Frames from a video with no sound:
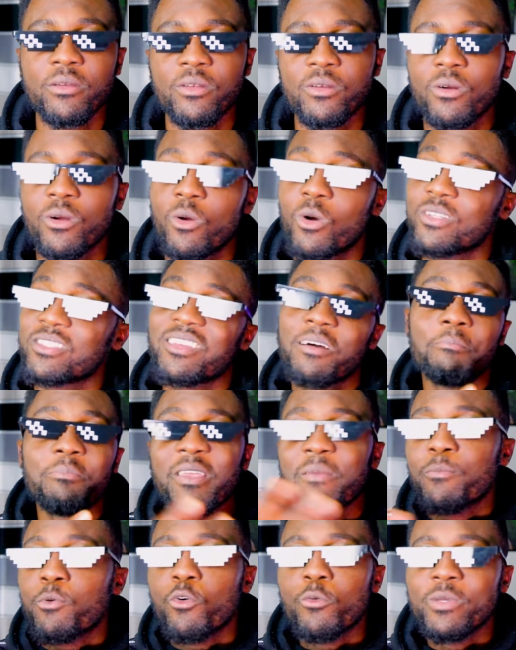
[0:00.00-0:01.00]
you know, because some
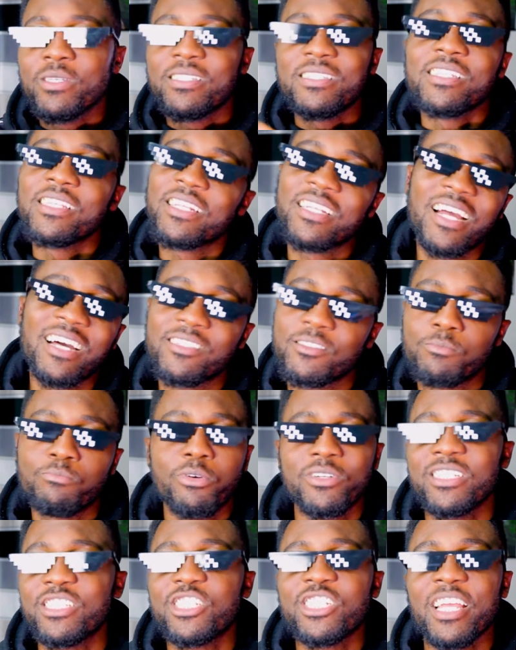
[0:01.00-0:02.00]
people will be seeing it as
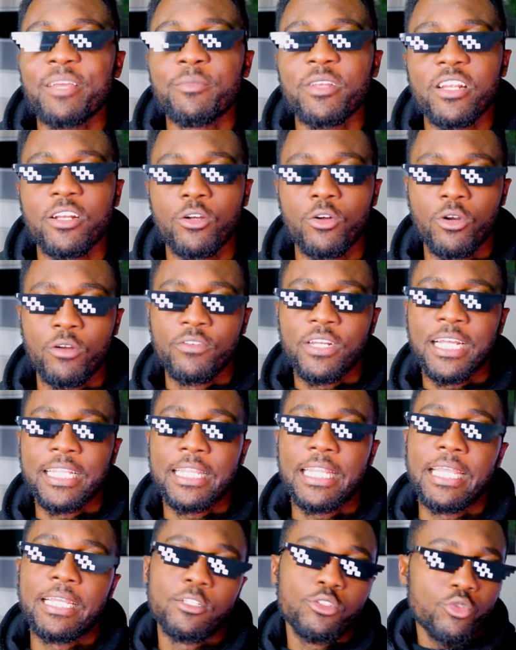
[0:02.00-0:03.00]
body shaming and all of that thing.